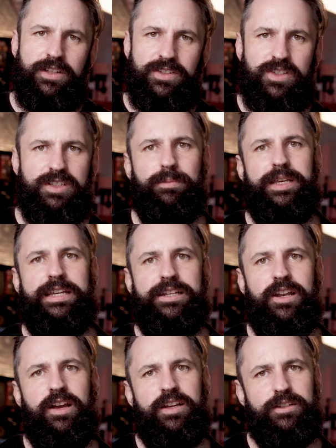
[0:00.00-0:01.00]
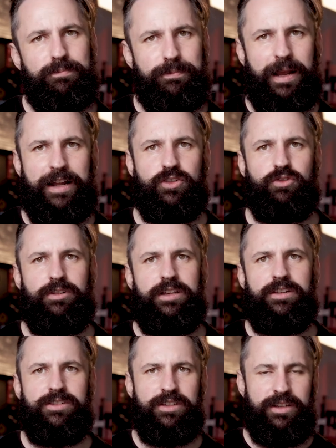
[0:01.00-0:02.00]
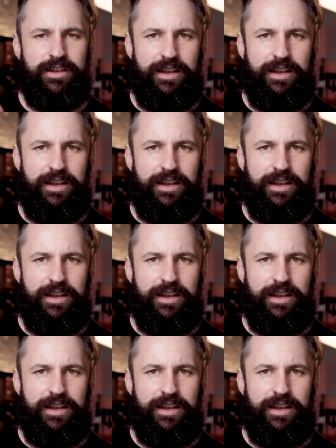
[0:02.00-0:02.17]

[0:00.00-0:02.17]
speed lights, batteries,